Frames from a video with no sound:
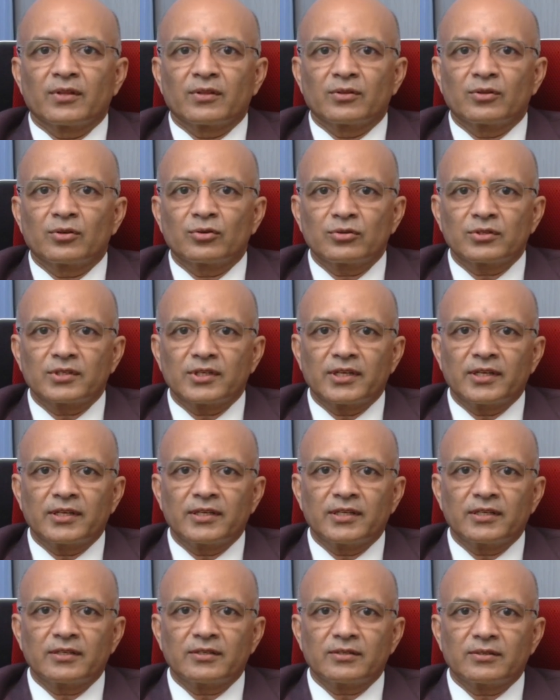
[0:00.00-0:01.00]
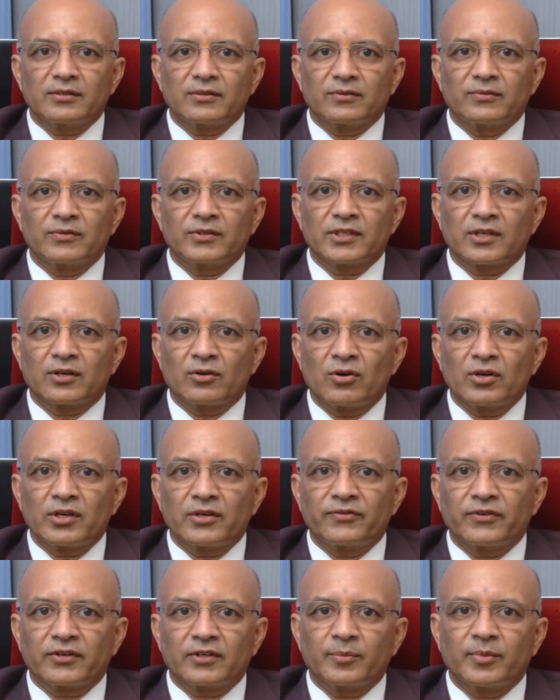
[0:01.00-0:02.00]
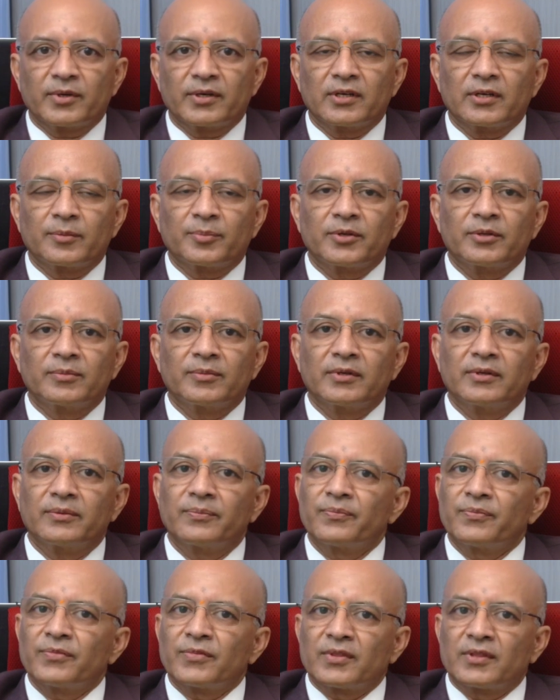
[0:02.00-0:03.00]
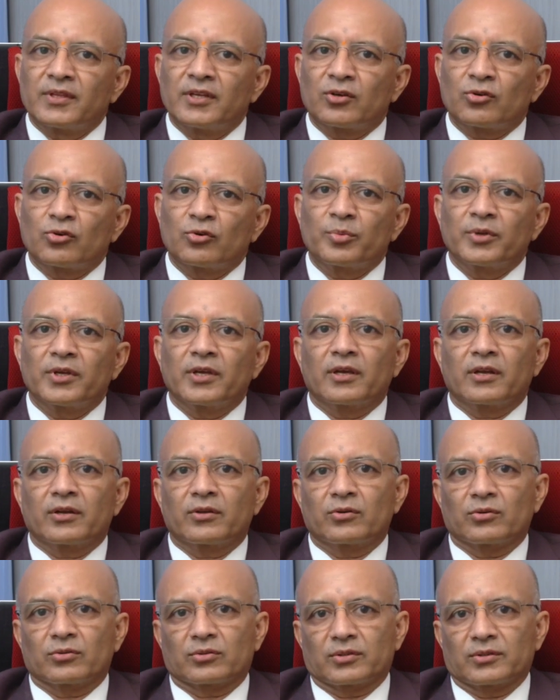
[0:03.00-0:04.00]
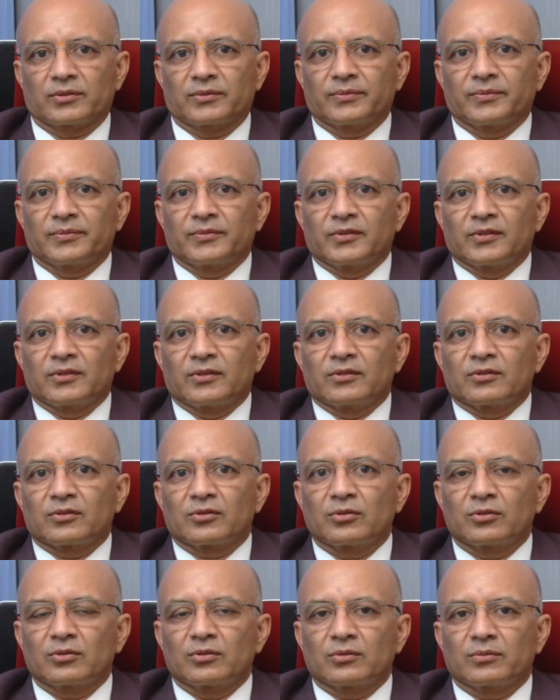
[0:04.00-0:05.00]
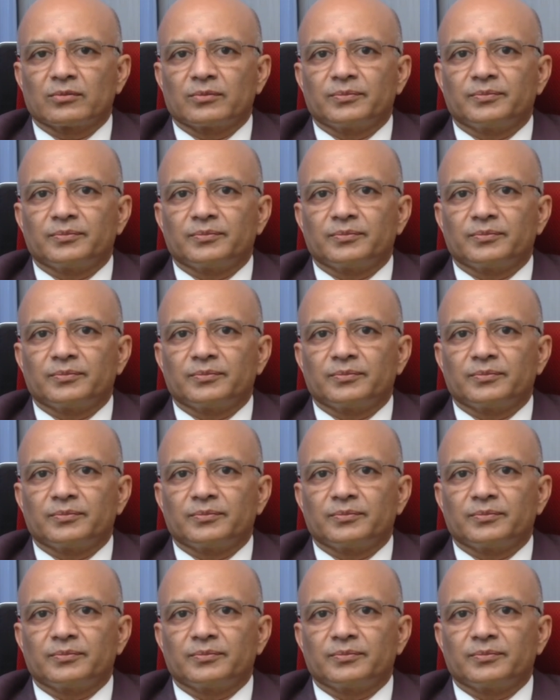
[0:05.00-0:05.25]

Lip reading: Those areas which are not affected by lipedema, there could be hair growth. So,